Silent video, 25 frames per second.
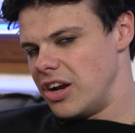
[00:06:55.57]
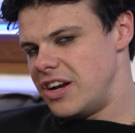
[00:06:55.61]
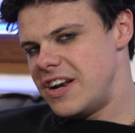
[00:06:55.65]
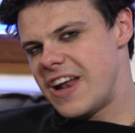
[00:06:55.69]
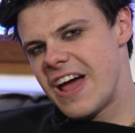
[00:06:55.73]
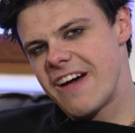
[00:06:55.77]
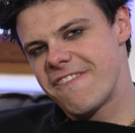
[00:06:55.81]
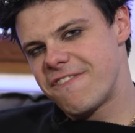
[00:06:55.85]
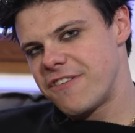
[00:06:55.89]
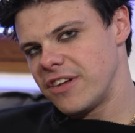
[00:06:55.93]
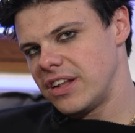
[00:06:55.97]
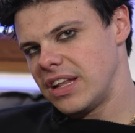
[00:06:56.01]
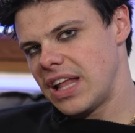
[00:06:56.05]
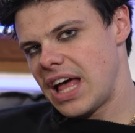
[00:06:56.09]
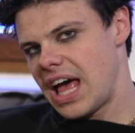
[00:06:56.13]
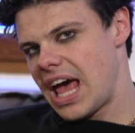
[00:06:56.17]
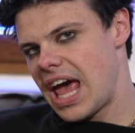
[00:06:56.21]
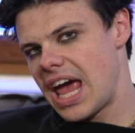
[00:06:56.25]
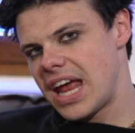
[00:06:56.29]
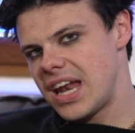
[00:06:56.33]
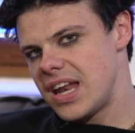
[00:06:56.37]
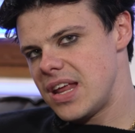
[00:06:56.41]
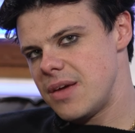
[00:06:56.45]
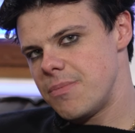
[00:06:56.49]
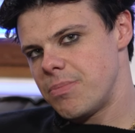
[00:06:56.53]
Never let
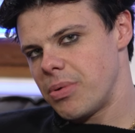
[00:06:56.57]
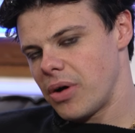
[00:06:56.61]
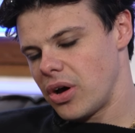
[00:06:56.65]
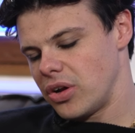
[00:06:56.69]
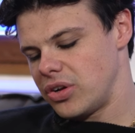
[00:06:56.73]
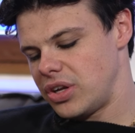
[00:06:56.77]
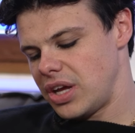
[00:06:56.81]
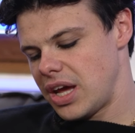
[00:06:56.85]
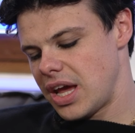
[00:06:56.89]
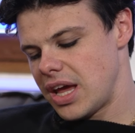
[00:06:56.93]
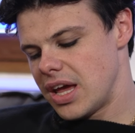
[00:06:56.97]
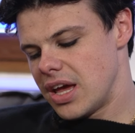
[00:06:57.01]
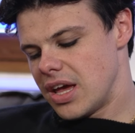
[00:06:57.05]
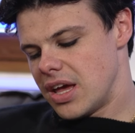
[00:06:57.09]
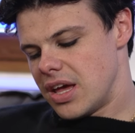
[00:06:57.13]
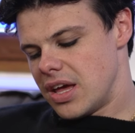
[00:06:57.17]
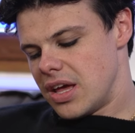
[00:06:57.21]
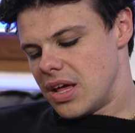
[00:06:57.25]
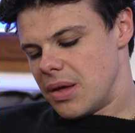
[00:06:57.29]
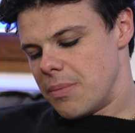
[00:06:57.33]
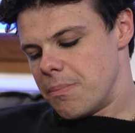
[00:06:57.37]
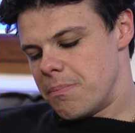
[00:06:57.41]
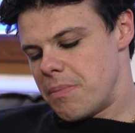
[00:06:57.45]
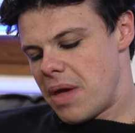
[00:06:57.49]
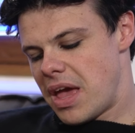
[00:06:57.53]
anybody
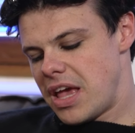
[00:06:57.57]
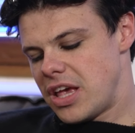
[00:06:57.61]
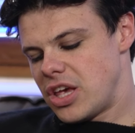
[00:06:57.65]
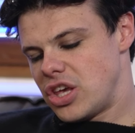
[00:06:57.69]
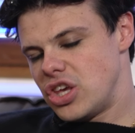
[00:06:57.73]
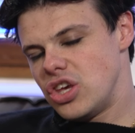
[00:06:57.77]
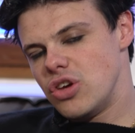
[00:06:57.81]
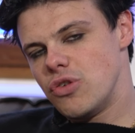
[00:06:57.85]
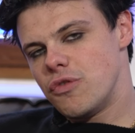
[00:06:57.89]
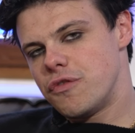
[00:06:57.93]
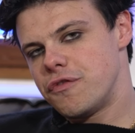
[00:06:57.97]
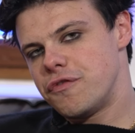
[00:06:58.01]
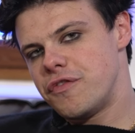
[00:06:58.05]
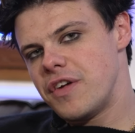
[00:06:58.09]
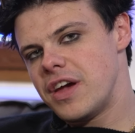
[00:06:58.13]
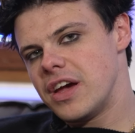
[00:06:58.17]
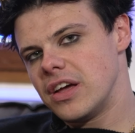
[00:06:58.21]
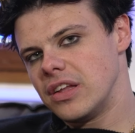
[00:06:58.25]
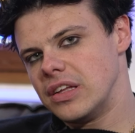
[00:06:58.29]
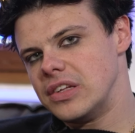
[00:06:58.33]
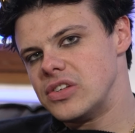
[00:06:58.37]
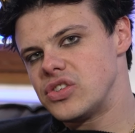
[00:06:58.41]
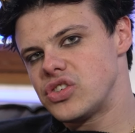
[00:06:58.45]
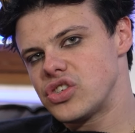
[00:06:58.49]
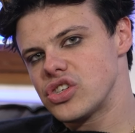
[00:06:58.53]
make you
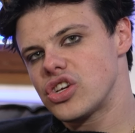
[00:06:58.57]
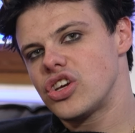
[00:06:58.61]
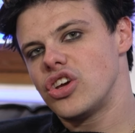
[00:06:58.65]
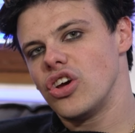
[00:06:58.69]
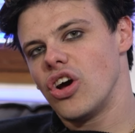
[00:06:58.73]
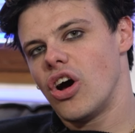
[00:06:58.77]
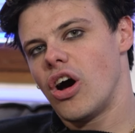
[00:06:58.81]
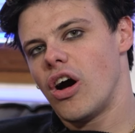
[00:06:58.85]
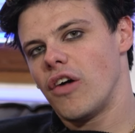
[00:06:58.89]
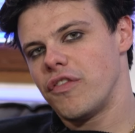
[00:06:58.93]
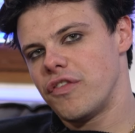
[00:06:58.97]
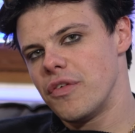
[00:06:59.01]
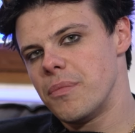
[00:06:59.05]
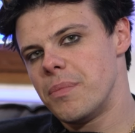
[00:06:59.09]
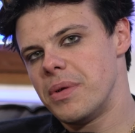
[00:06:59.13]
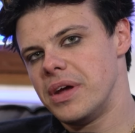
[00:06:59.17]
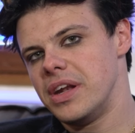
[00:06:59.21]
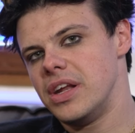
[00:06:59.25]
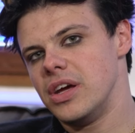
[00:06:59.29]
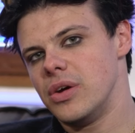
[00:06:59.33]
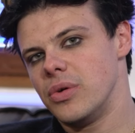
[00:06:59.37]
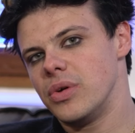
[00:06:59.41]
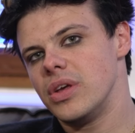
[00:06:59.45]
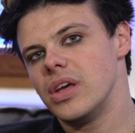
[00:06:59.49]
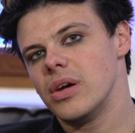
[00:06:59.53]
feel insecure for being
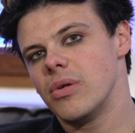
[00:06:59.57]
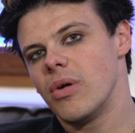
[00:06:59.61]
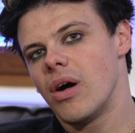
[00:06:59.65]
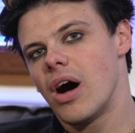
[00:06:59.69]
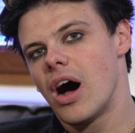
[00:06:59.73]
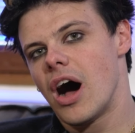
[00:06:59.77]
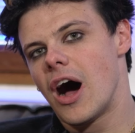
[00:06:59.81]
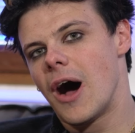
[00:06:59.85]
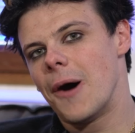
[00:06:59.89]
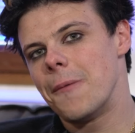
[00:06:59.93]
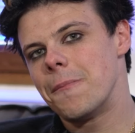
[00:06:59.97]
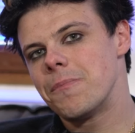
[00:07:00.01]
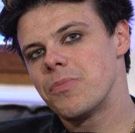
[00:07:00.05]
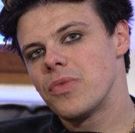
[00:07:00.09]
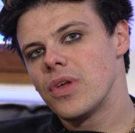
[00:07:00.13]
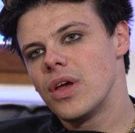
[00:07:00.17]
who you are.